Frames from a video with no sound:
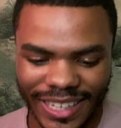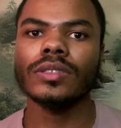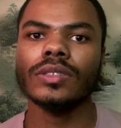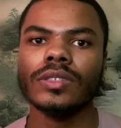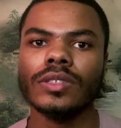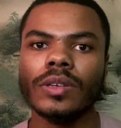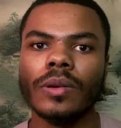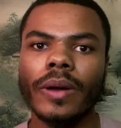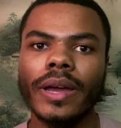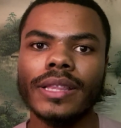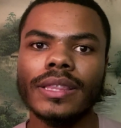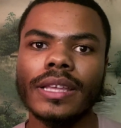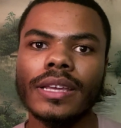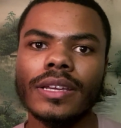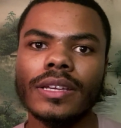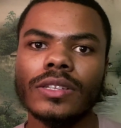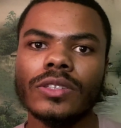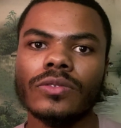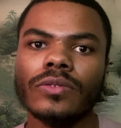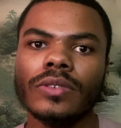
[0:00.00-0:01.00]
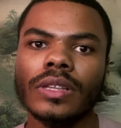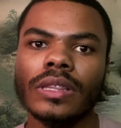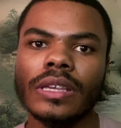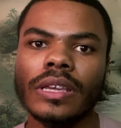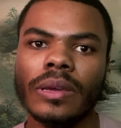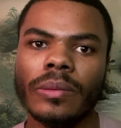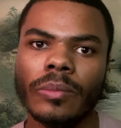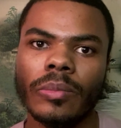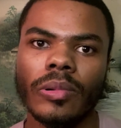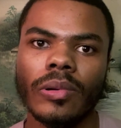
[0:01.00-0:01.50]
So I think it's really
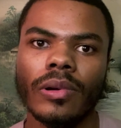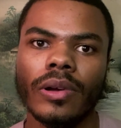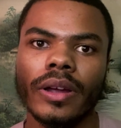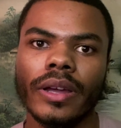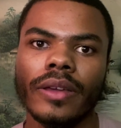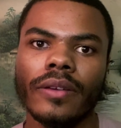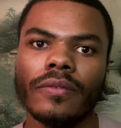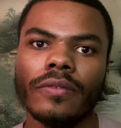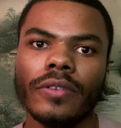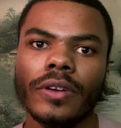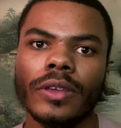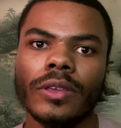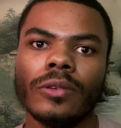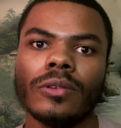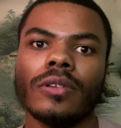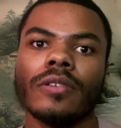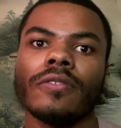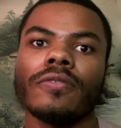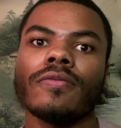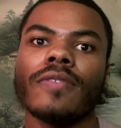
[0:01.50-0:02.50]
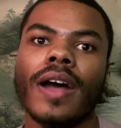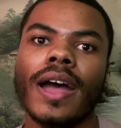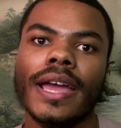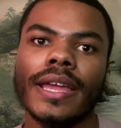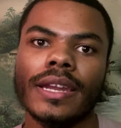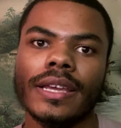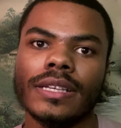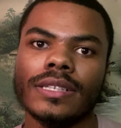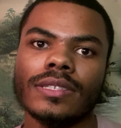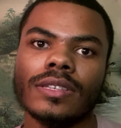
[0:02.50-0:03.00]
important for you to find
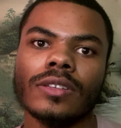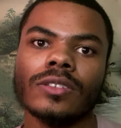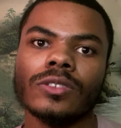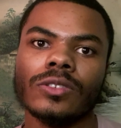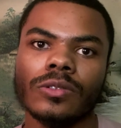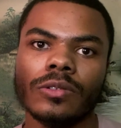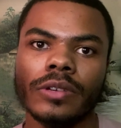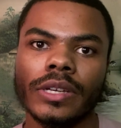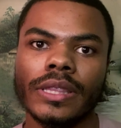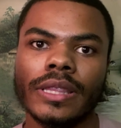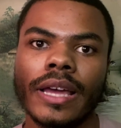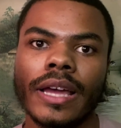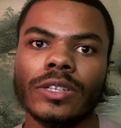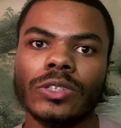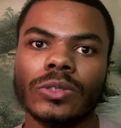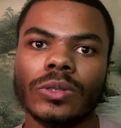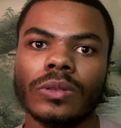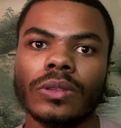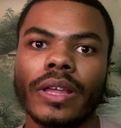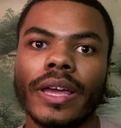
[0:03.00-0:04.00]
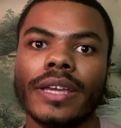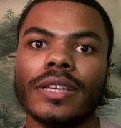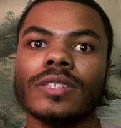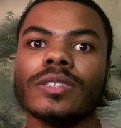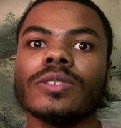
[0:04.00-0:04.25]
a sunscreen that you'll like.